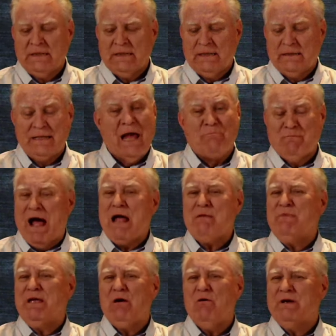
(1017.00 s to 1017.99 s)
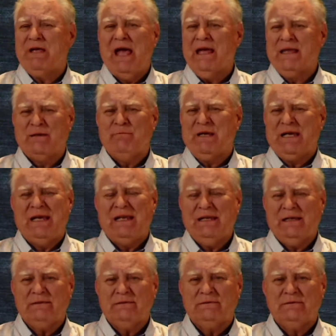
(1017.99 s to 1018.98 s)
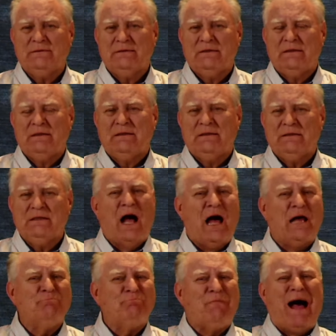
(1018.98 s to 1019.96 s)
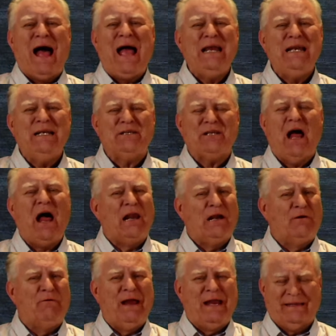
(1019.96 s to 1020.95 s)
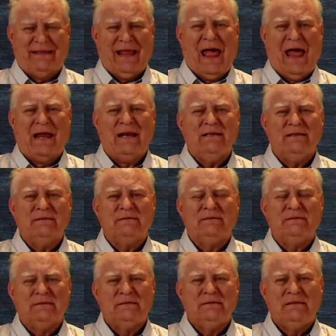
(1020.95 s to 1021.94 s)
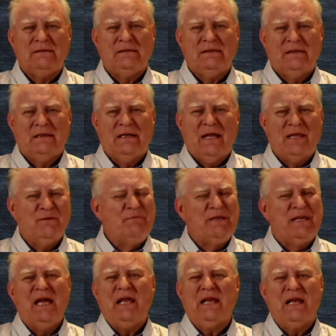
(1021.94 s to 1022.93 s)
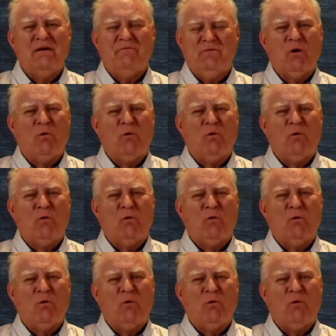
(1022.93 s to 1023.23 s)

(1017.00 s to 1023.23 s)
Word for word: That might be okay in the beginning. God might tolerate that in the beginning of your